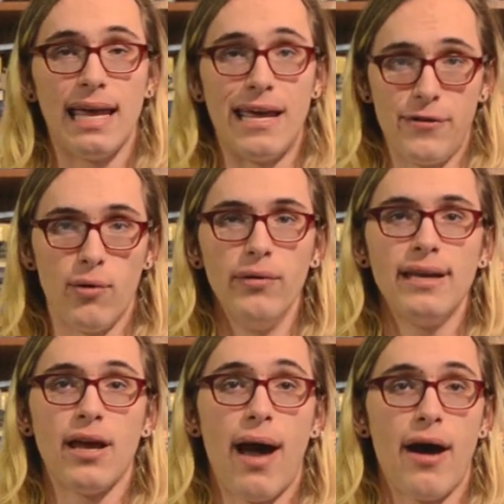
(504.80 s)
If you
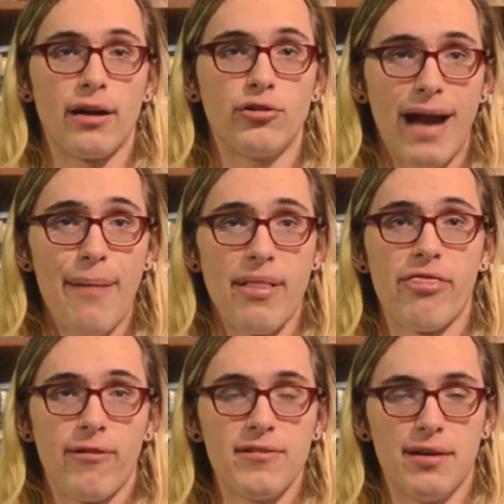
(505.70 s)
only know how to grab and
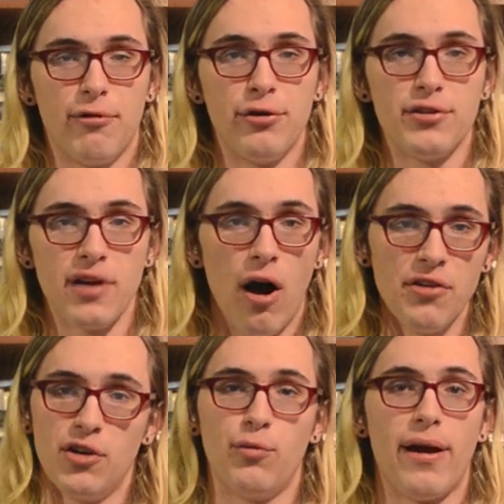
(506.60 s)
throw someone who's
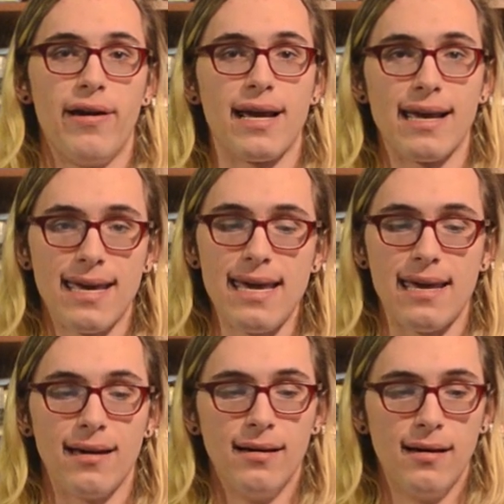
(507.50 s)
also wearing a
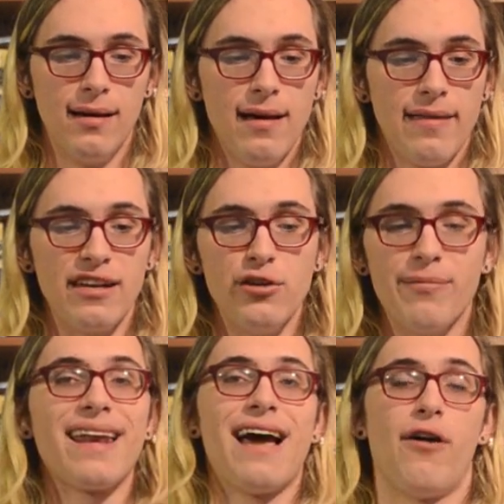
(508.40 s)
gi, then you
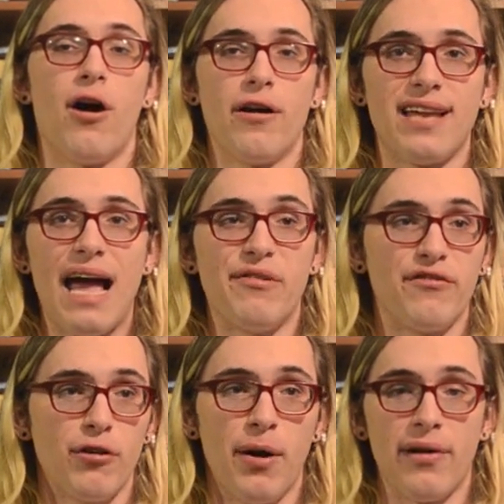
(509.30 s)
might have a hard time if
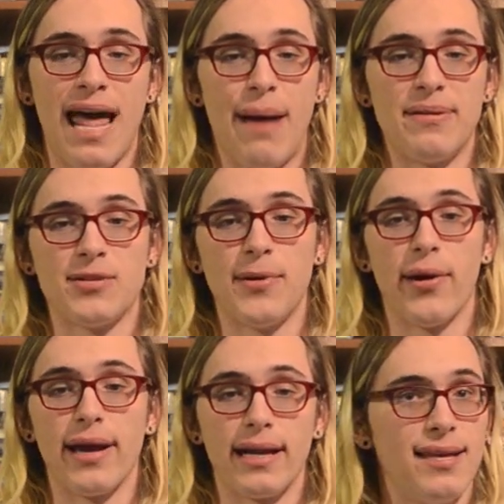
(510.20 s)
your opponent happens to be
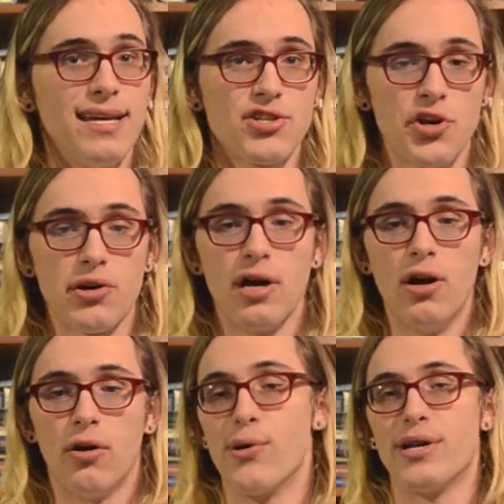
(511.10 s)
wearing a t-shirt,
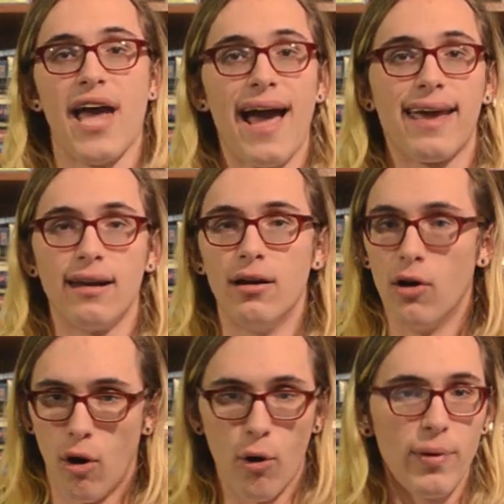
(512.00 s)
or a jacket,
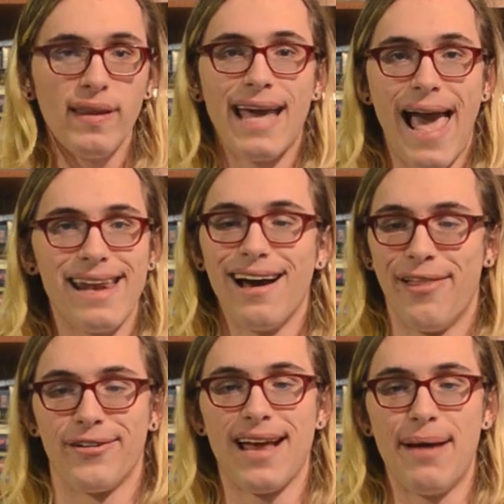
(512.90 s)
or really any
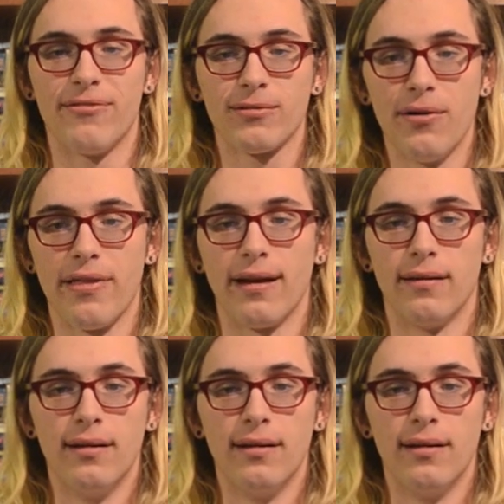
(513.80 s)
other type of clothing.